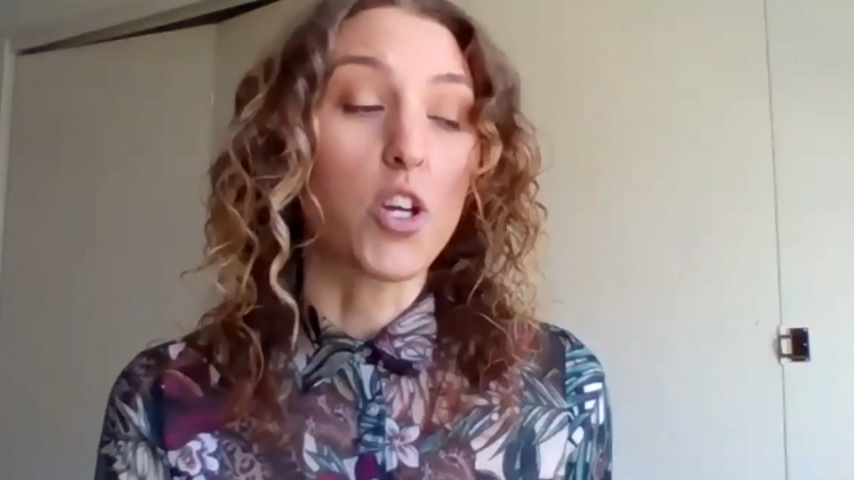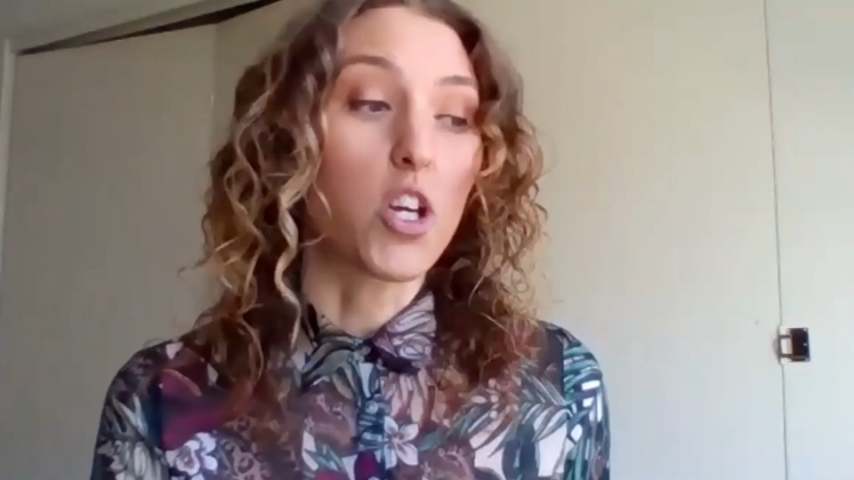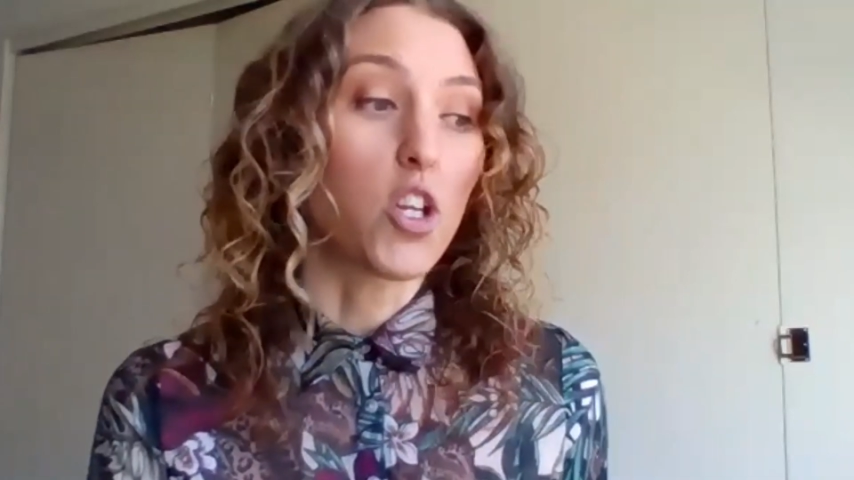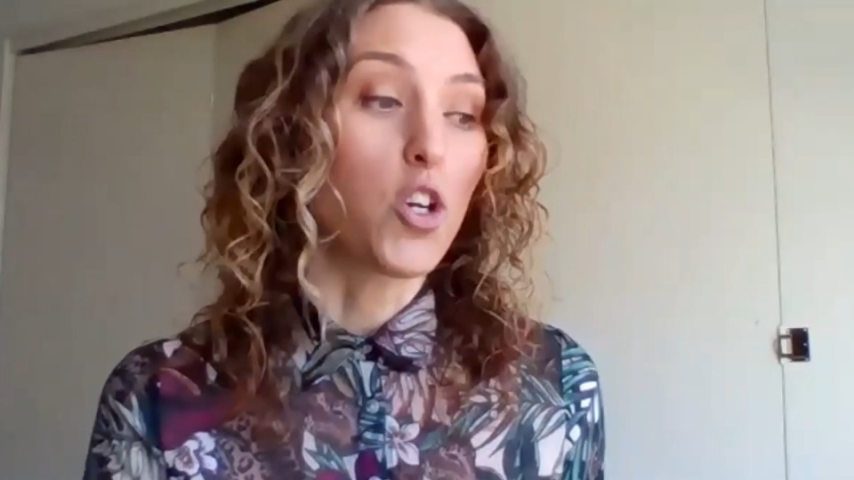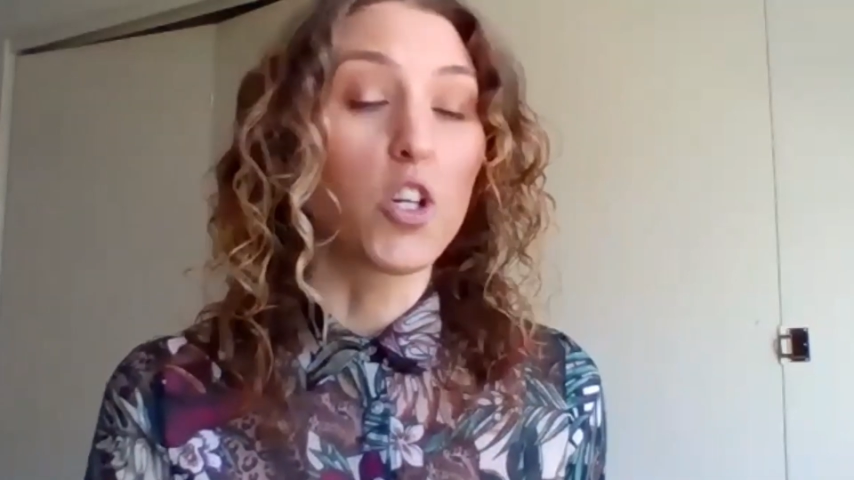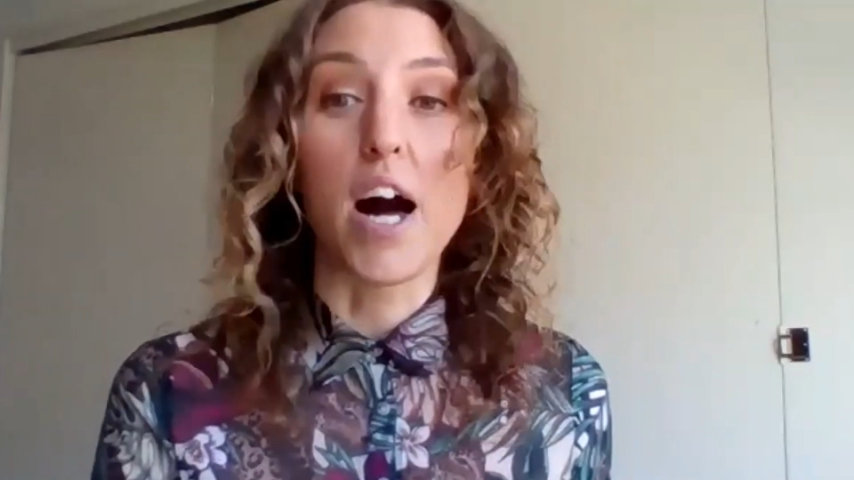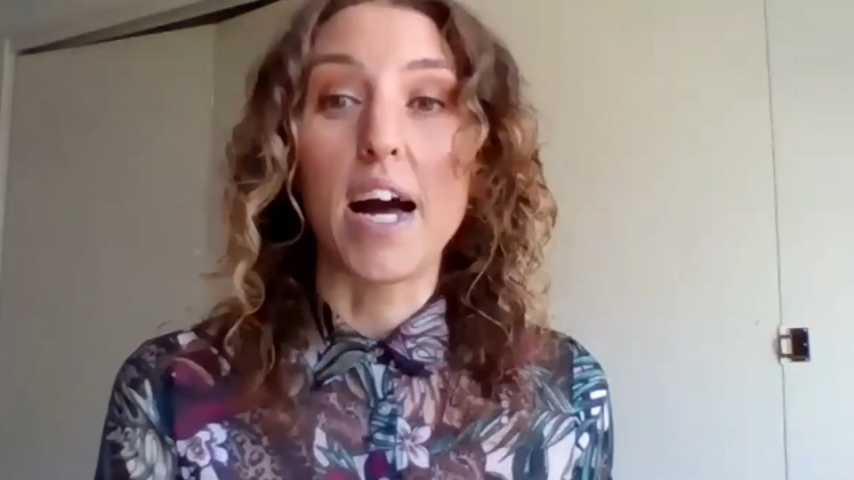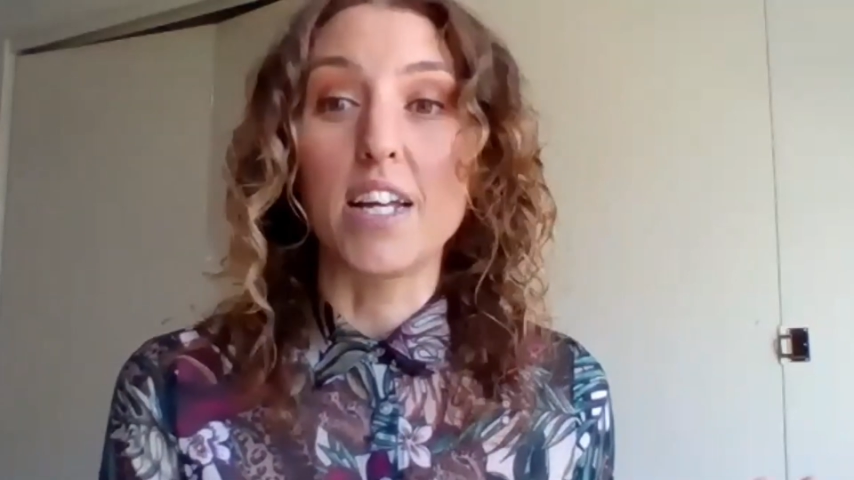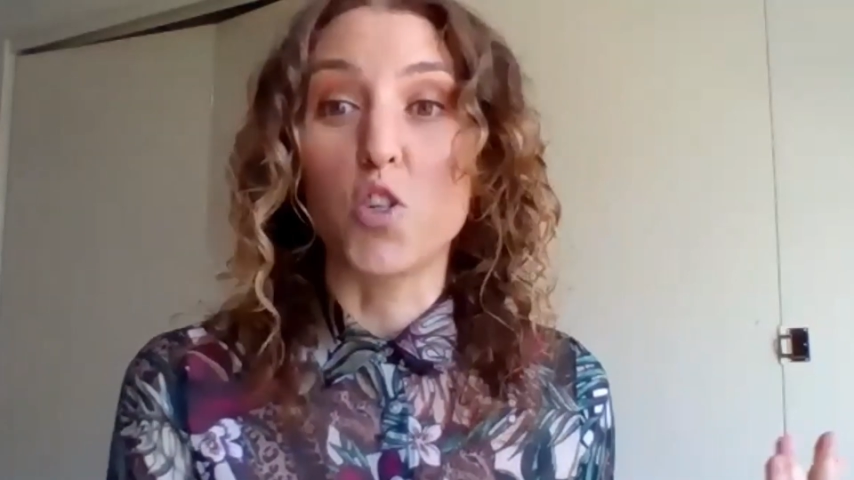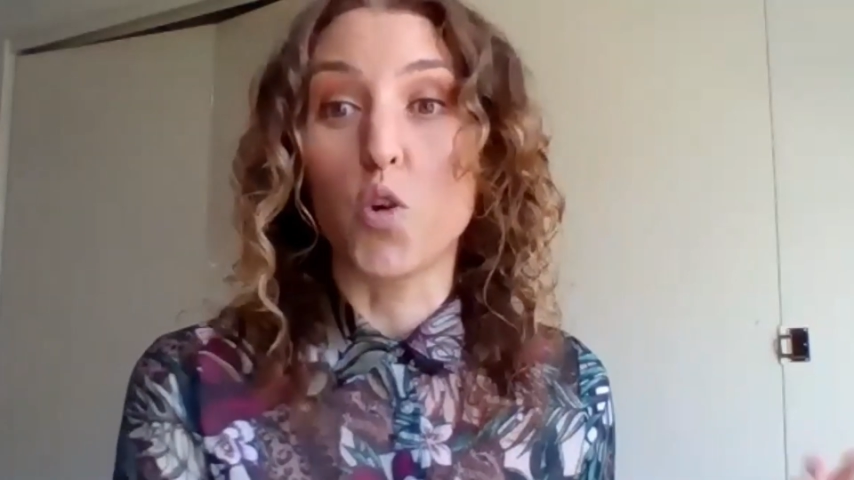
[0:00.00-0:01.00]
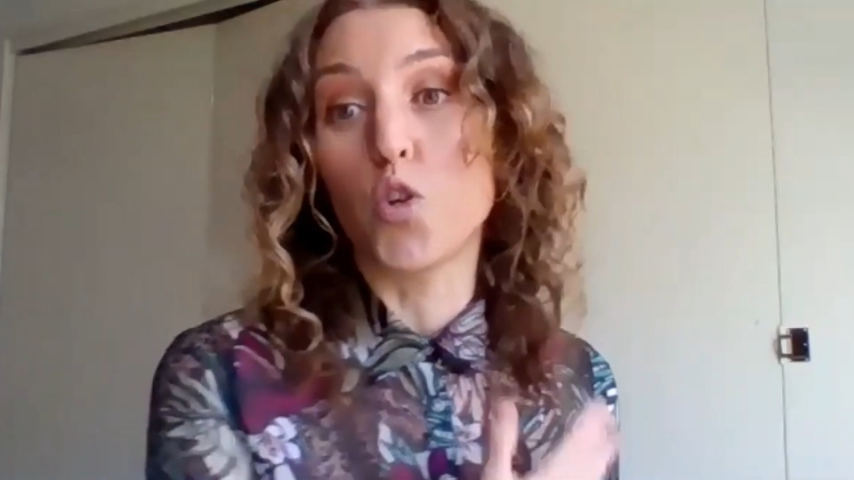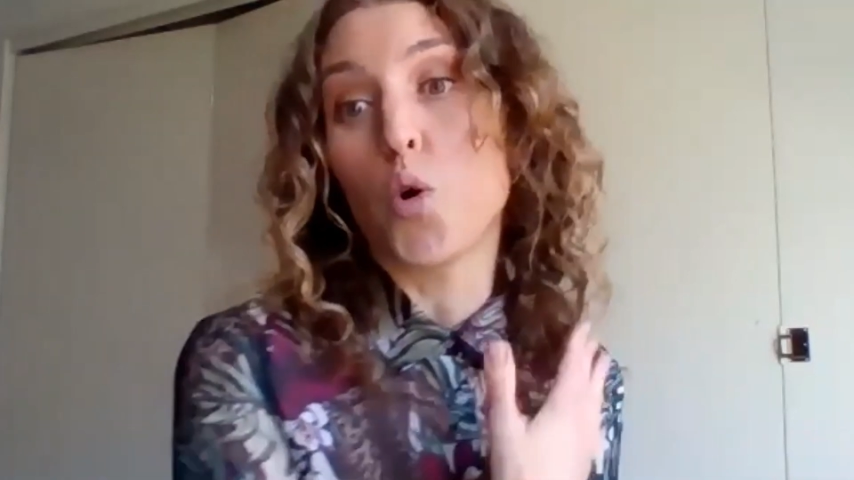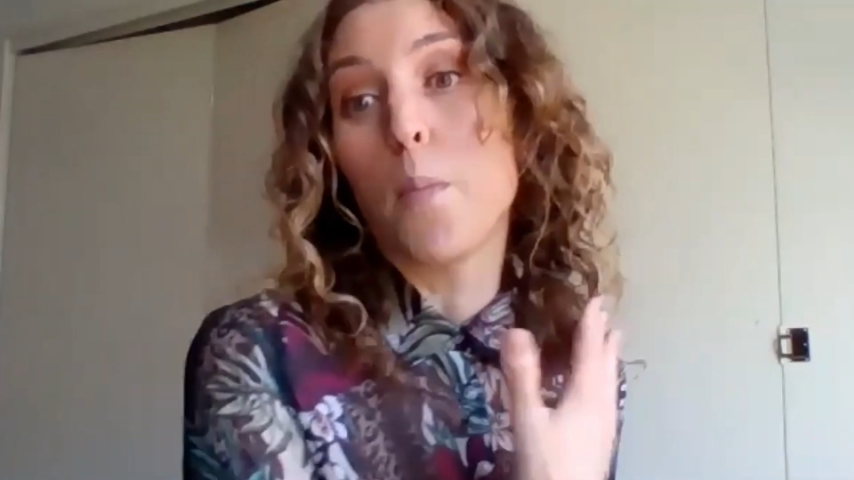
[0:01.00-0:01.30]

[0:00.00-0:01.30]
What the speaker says: you can utilize your